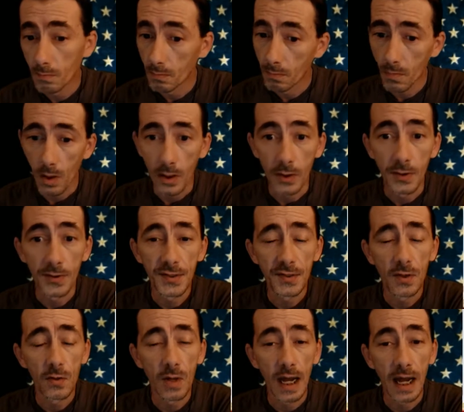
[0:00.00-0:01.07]

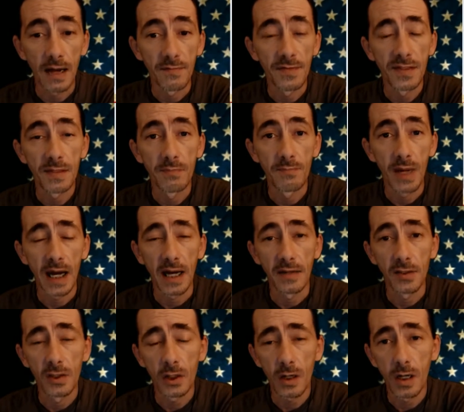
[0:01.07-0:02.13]
also have some bad
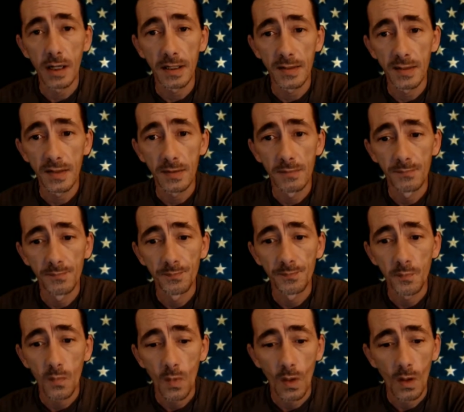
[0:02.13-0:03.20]
traits?
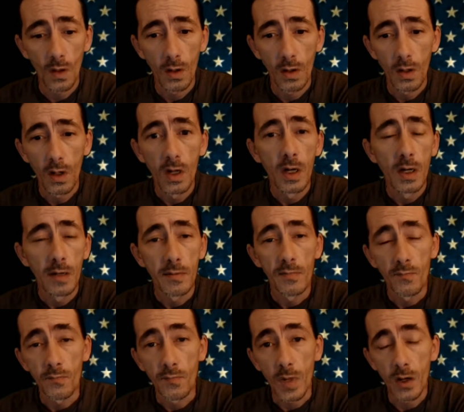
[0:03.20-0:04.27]

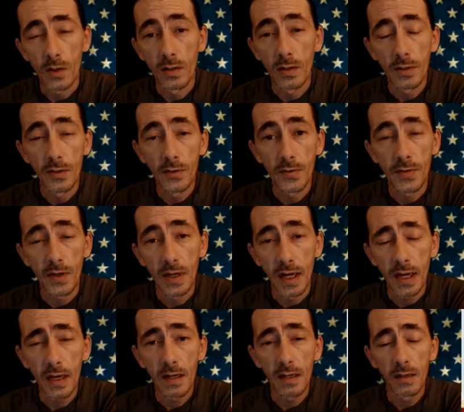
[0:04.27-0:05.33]
Martin Luther
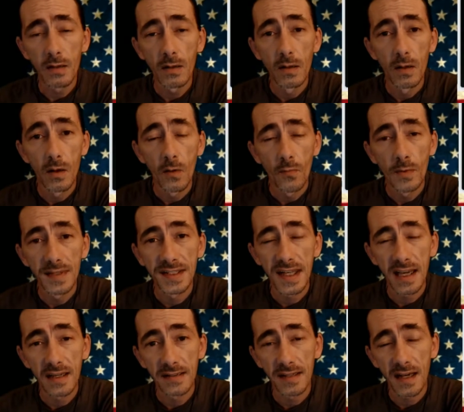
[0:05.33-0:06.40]
King was
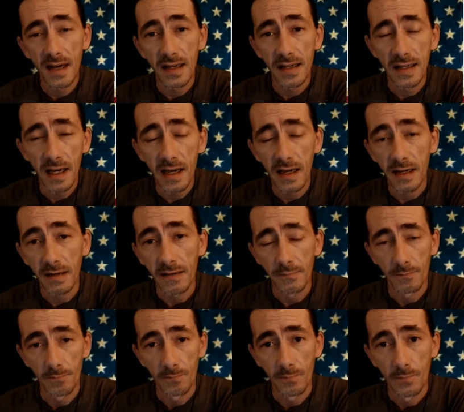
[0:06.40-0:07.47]
anti-gay,
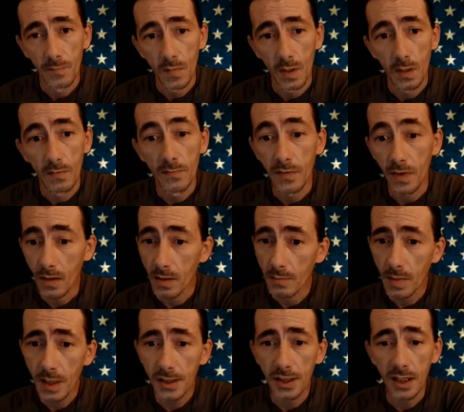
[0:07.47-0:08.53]
very
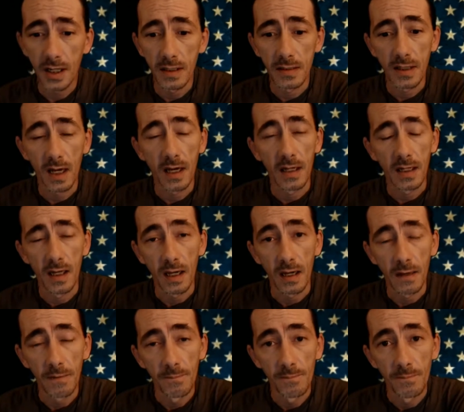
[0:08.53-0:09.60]
much anti-gay.
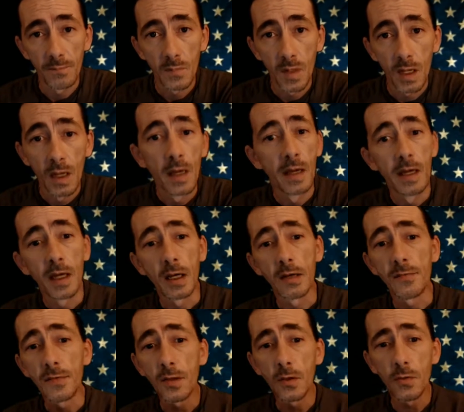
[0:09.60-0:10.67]

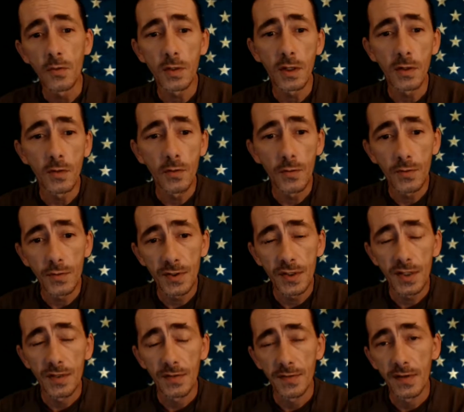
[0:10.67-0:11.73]
If you use
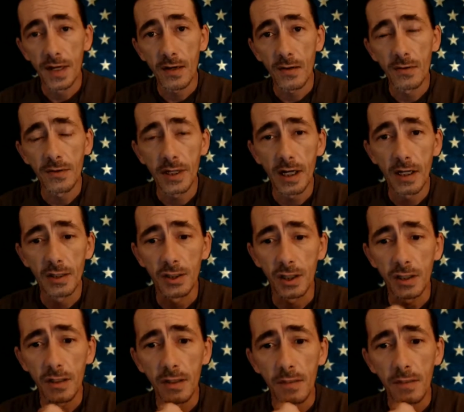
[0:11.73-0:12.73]
their logic